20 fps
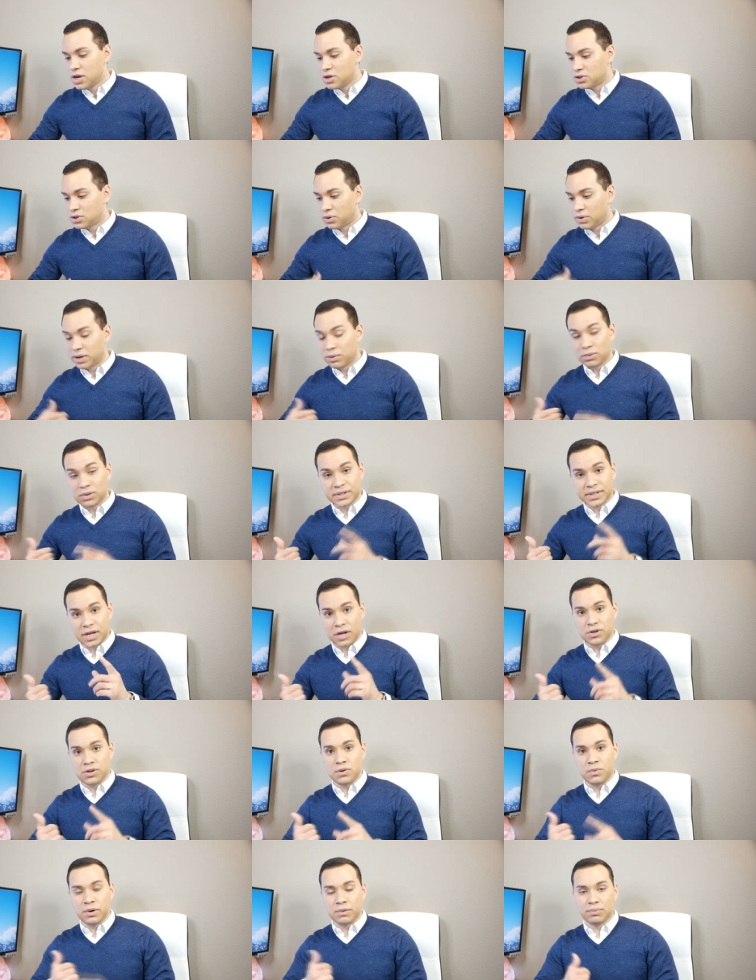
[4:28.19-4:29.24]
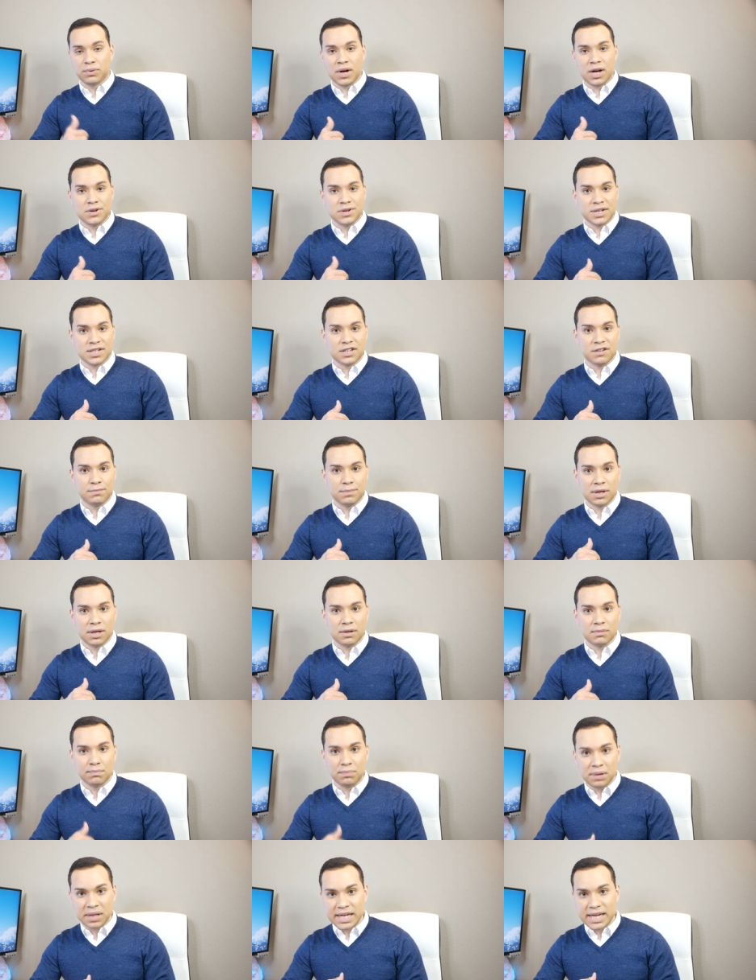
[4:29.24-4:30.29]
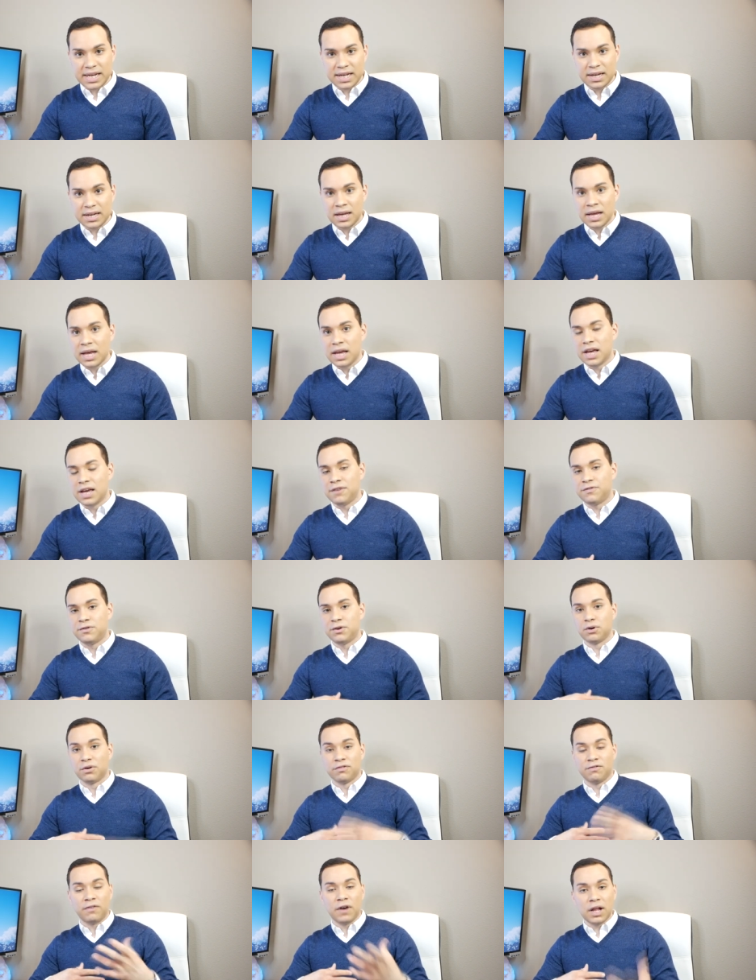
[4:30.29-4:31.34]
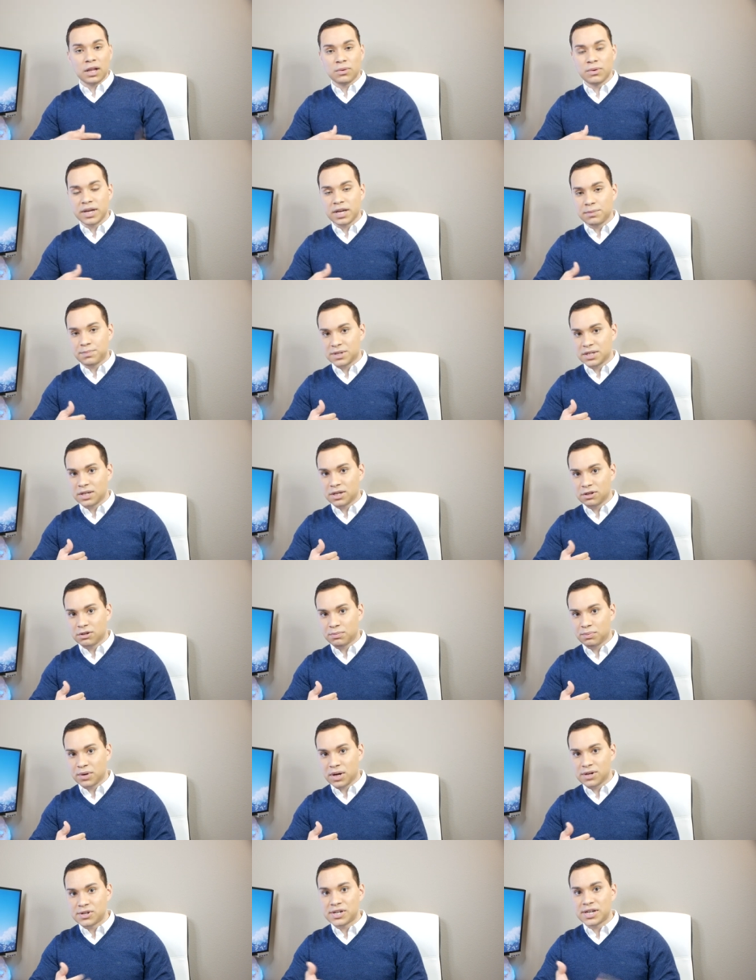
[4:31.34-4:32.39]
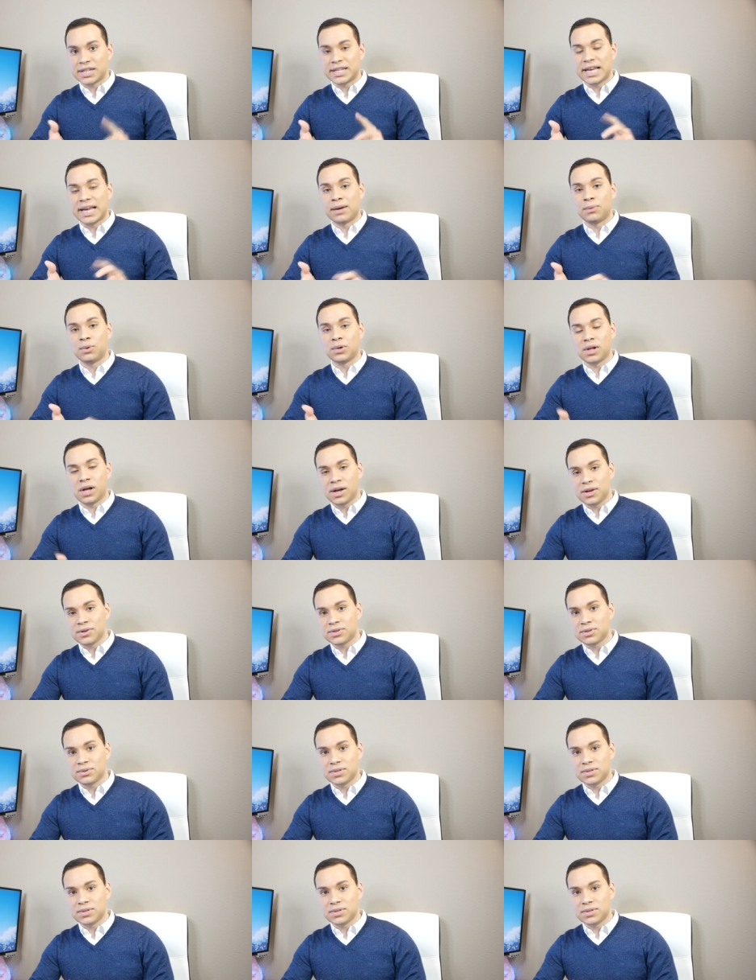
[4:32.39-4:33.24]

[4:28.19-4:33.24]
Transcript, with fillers: So it will tell you when projects have been completed, if you're following a particular project, and it will also